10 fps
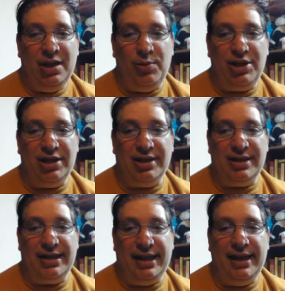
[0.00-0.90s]
we shall
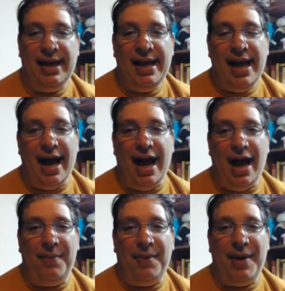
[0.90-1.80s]
see.
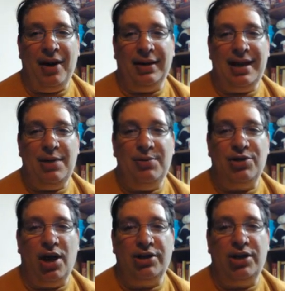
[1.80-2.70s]
Apparently he
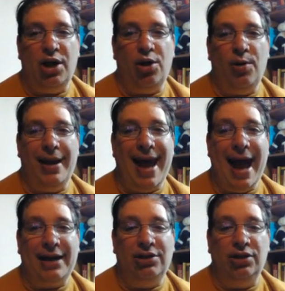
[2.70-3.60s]
was also an
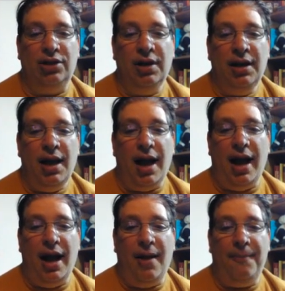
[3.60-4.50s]
actor.
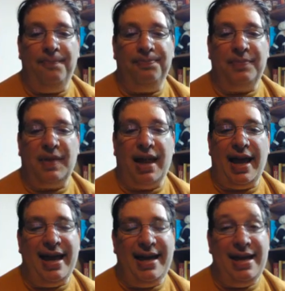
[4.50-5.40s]

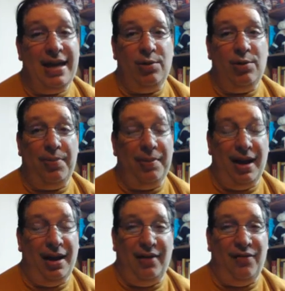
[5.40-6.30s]
He,
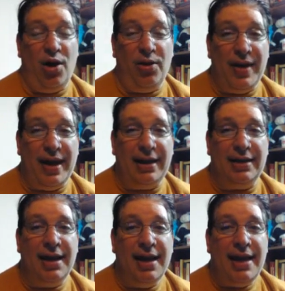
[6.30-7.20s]
of all
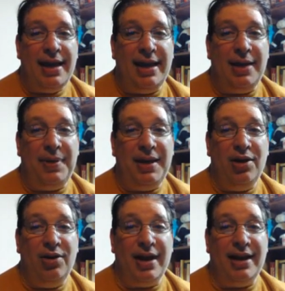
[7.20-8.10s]
things, he
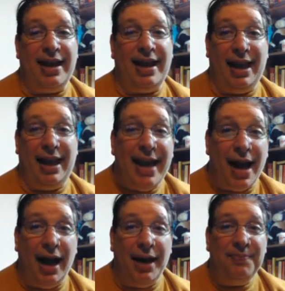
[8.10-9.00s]
appeared as a
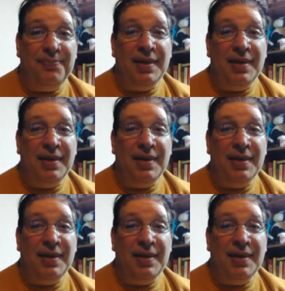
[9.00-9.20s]
Klingon